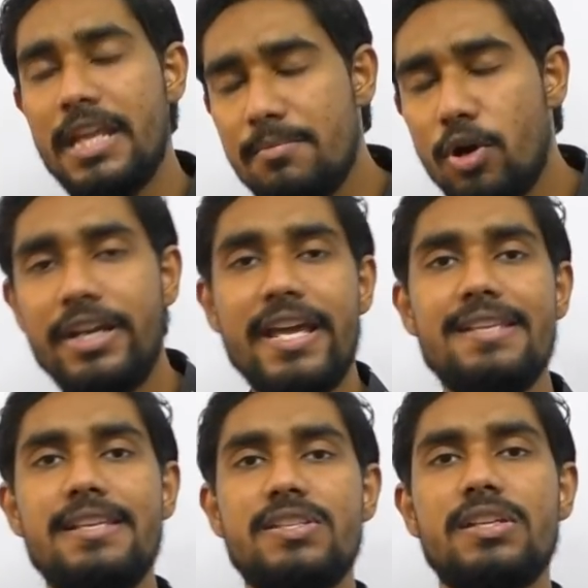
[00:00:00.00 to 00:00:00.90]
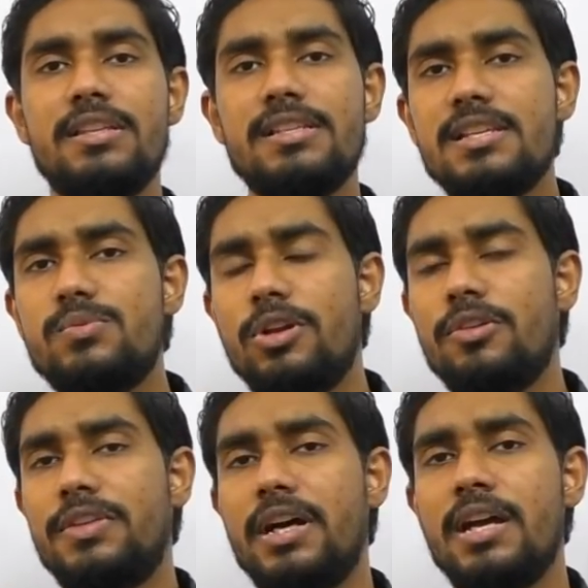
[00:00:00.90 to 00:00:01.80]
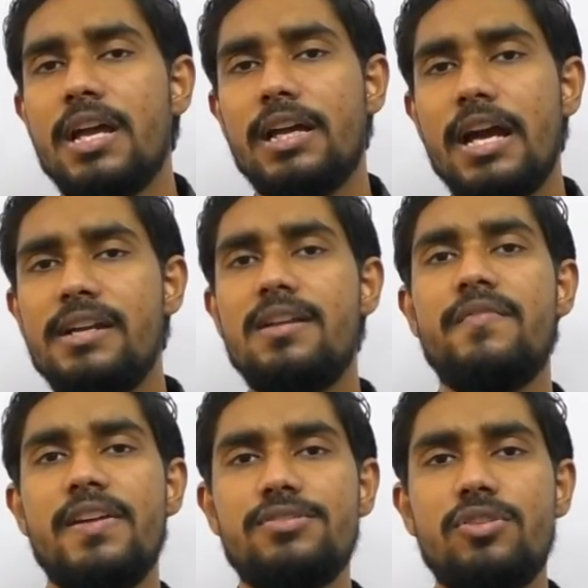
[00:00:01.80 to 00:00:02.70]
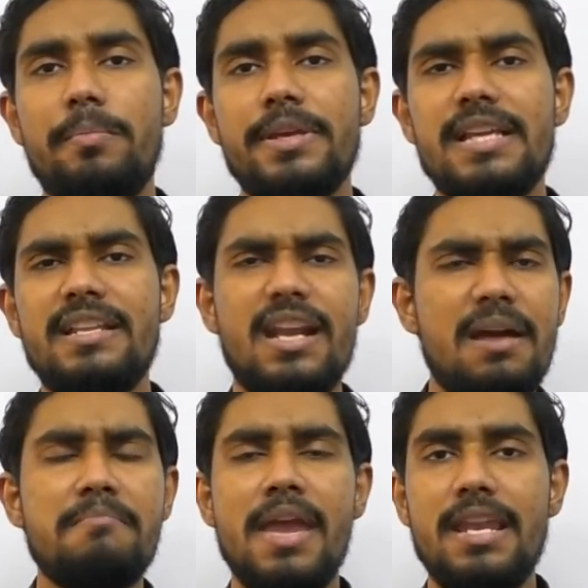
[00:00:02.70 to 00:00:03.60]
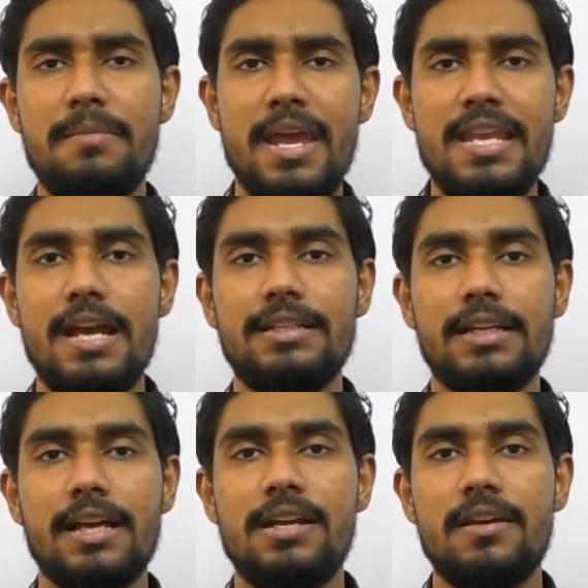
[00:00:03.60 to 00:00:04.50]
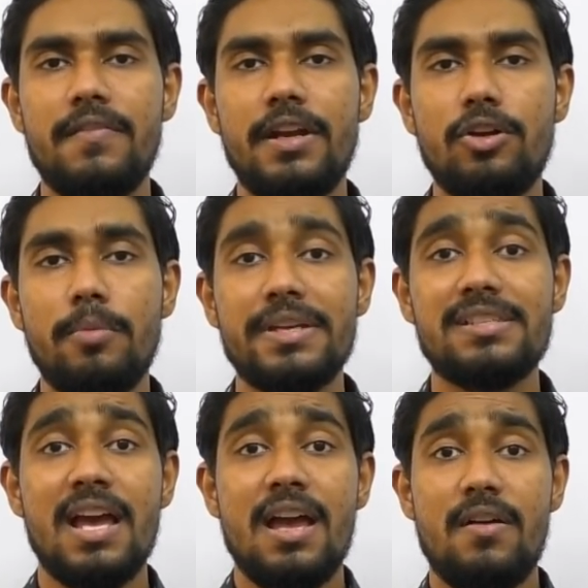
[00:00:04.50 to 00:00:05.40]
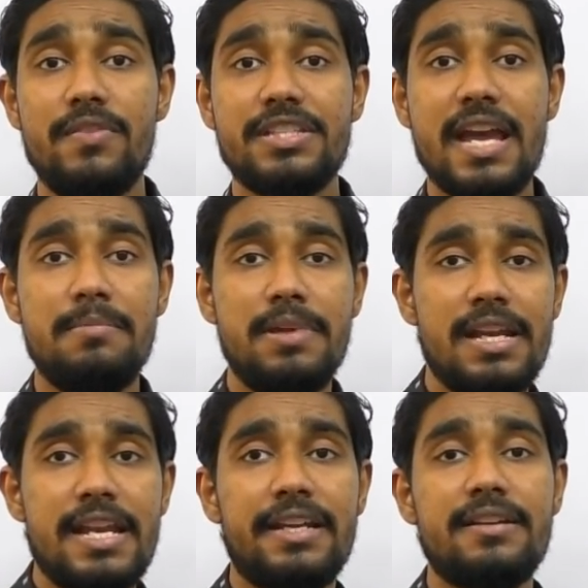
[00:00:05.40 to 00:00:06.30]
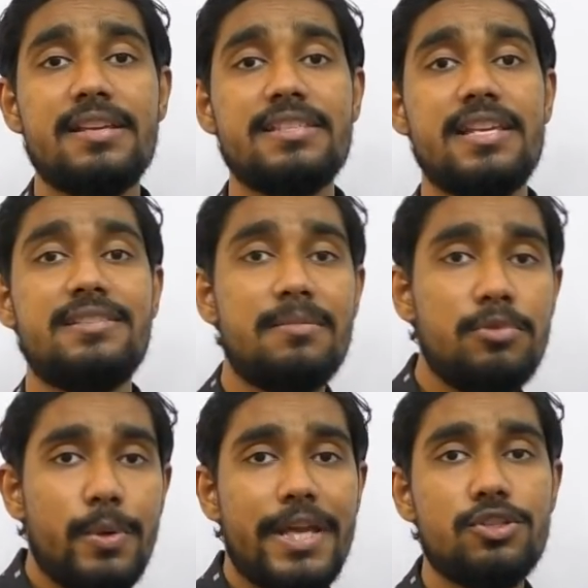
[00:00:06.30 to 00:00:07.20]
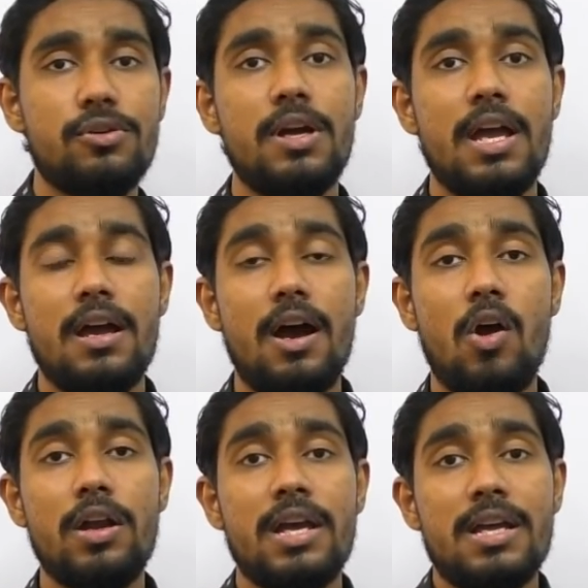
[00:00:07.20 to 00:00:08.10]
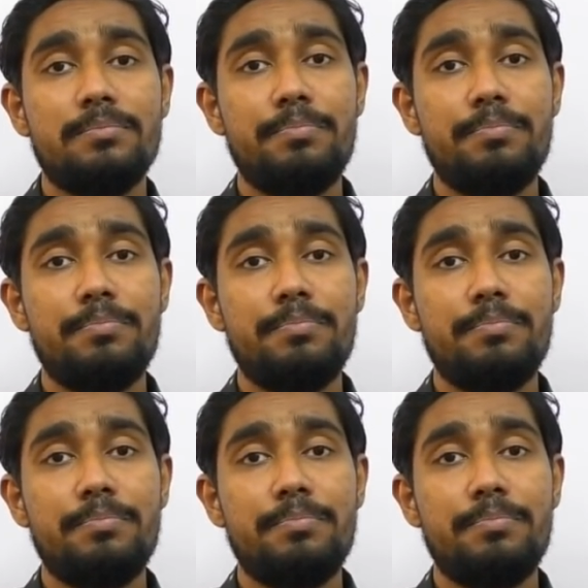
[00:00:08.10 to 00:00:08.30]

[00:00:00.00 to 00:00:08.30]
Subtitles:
demonetization. This is one of the current affairs topics, and there are many other current affairs topics which can be related, such as WHO, or